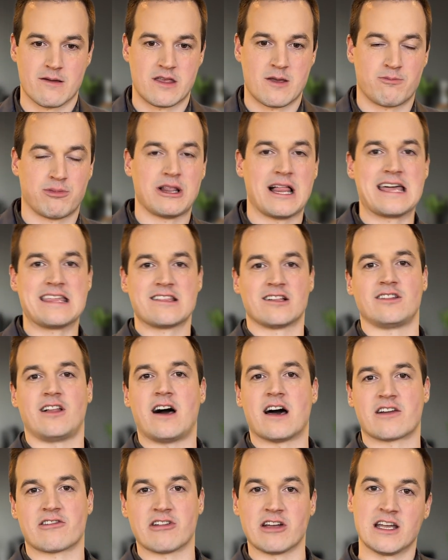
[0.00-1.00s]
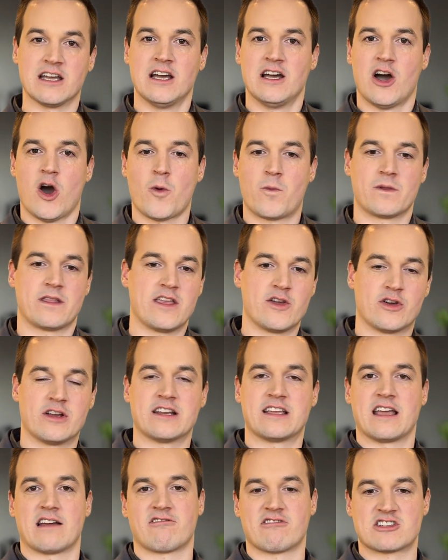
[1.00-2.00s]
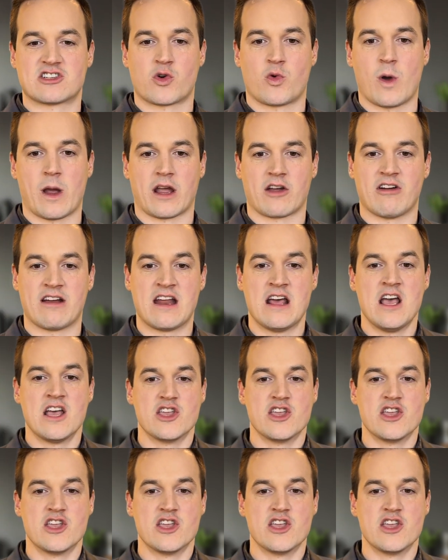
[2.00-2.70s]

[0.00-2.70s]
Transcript: you, play the lottery, hoping that you can get rich quick, right?